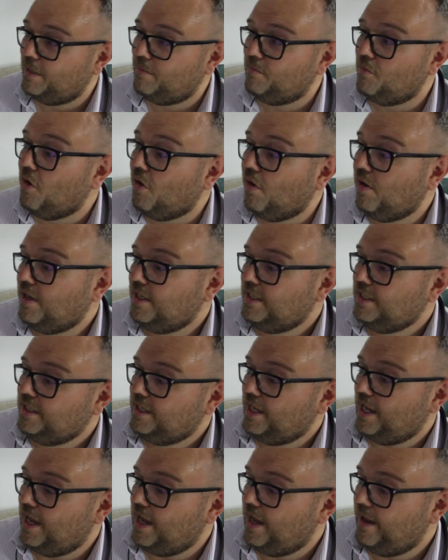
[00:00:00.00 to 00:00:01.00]
anymore.
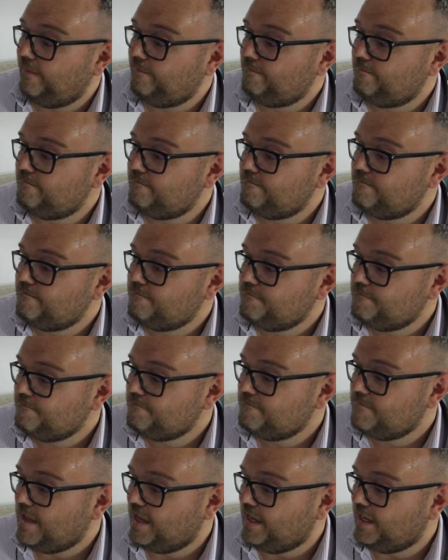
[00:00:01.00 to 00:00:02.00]

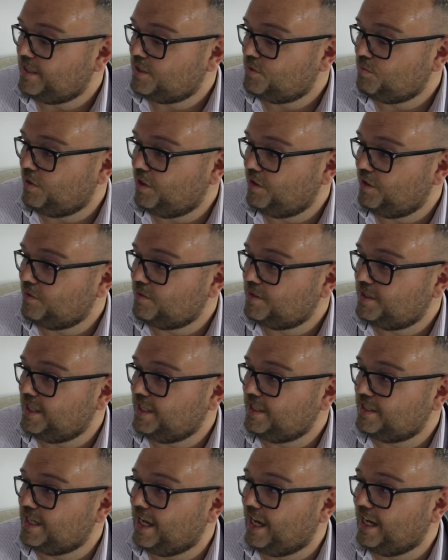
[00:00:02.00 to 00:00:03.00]
It's one of those
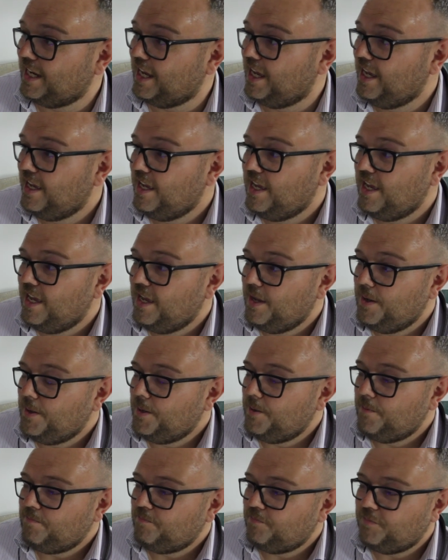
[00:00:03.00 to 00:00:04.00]
things.
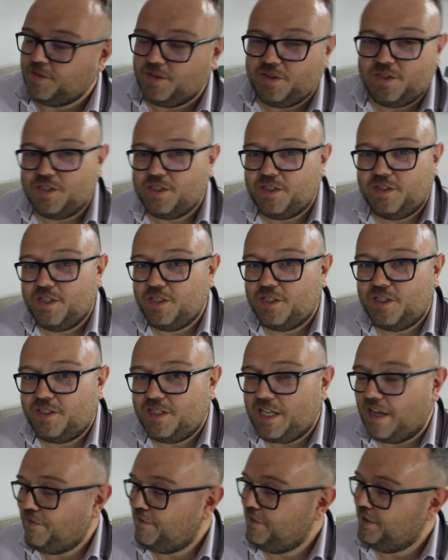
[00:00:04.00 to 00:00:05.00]
There's
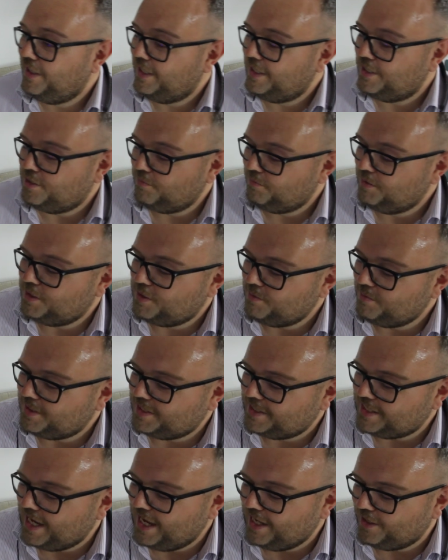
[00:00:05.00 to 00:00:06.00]
definitely something to be
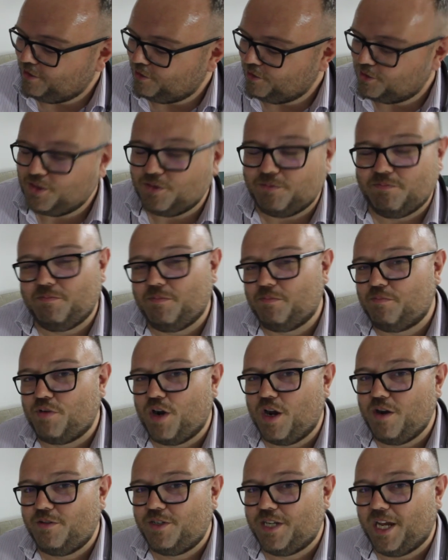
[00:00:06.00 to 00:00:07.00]
said, or some
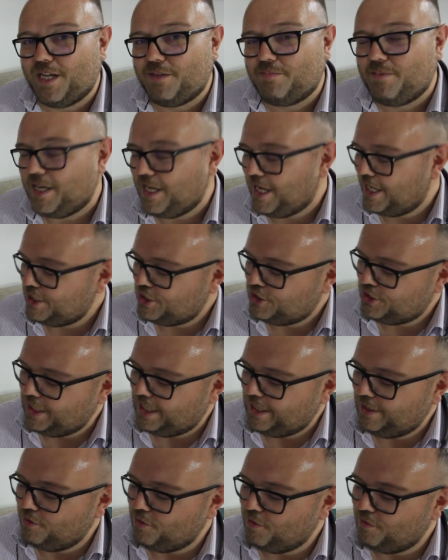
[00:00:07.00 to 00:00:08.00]
project,
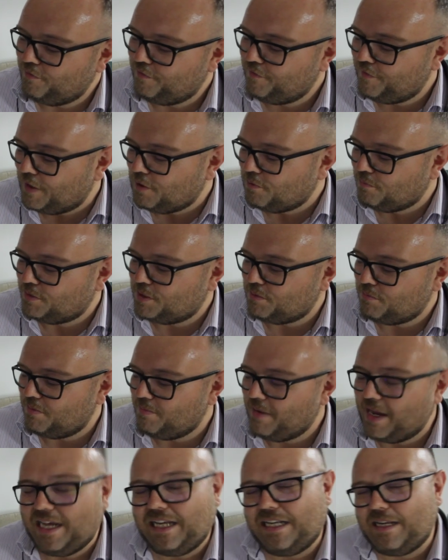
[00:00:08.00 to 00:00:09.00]
PhD, or film to be
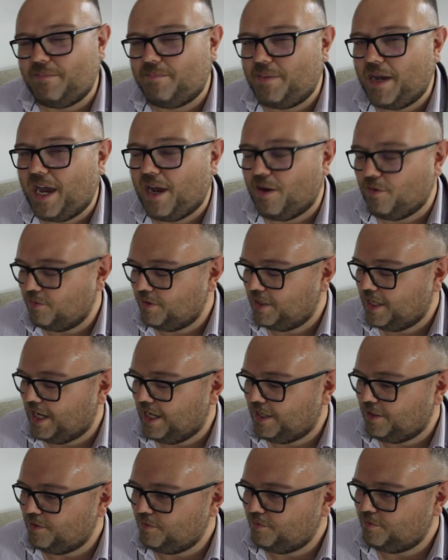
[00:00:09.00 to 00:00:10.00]
made about
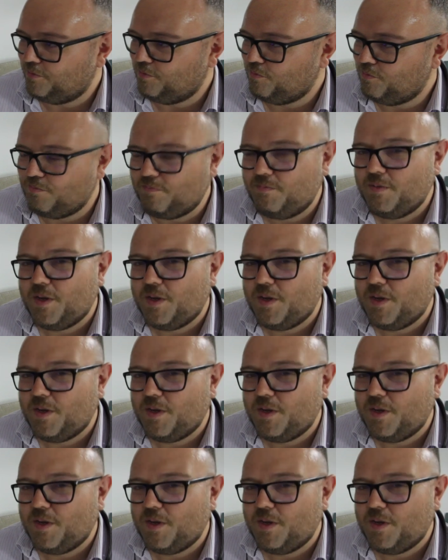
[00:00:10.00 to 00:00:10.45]
kind of